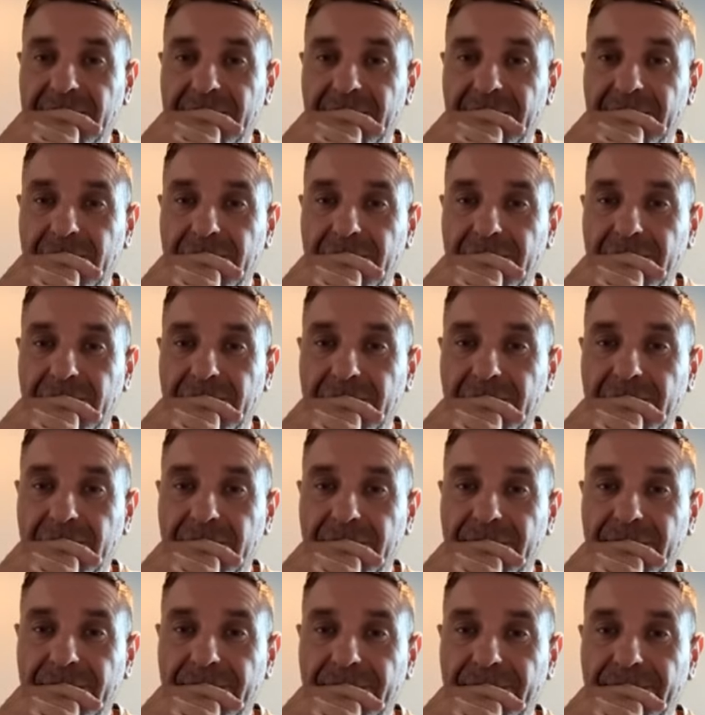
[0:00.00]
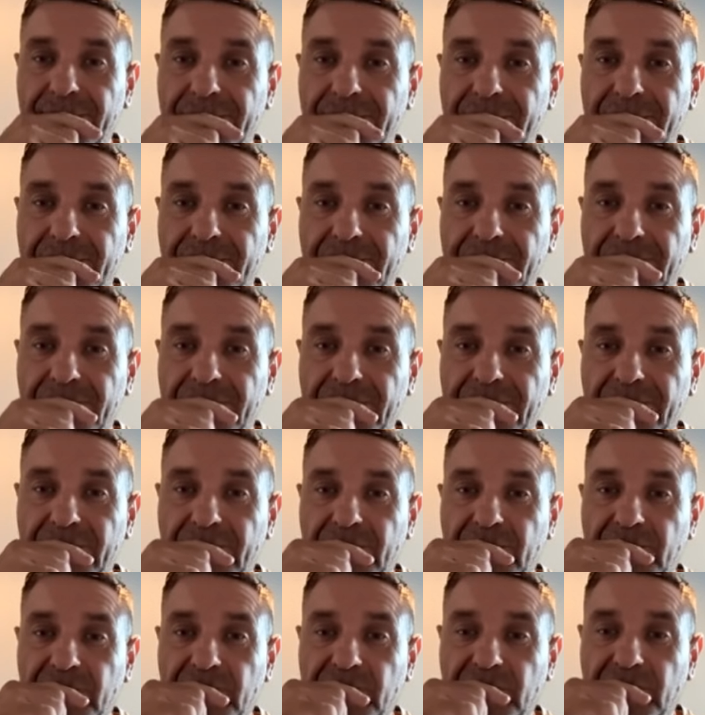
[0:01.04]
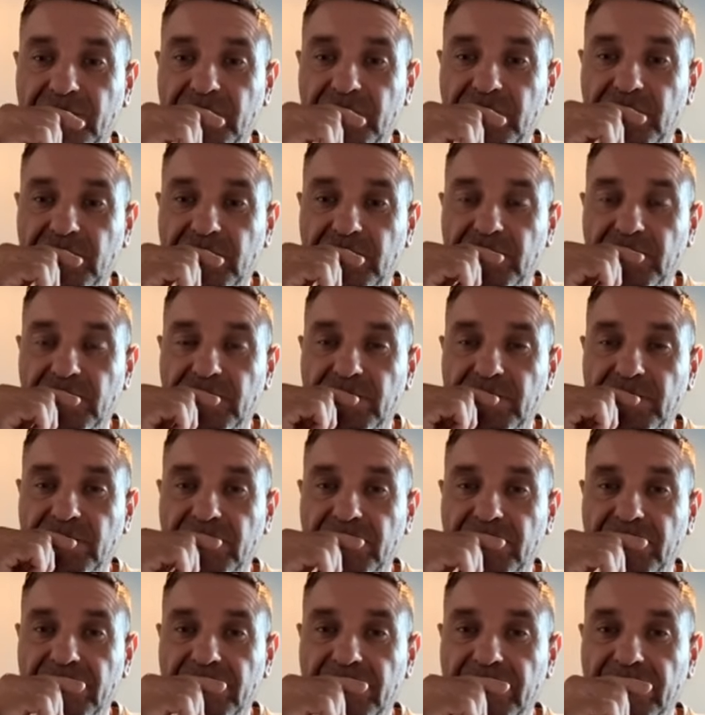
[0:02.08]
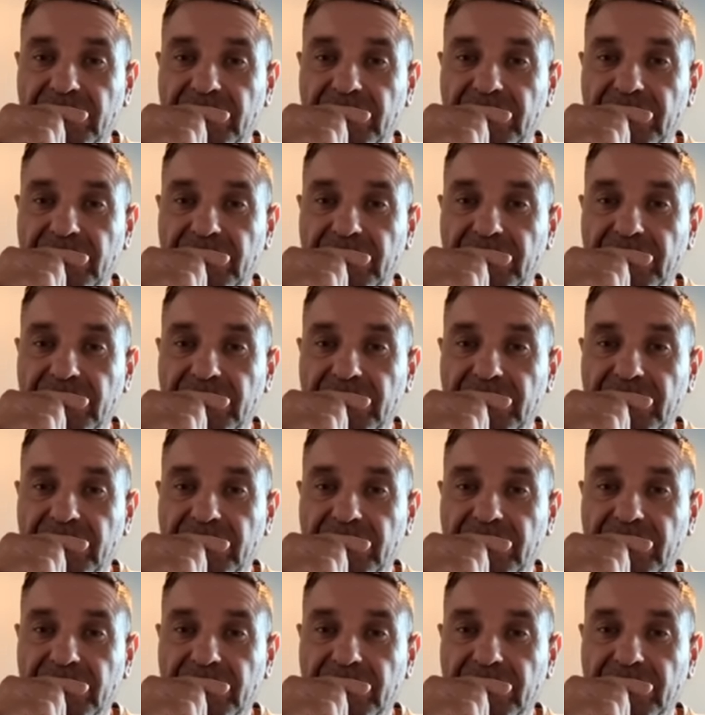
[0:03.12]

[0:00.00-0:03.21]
The person shown says nothing.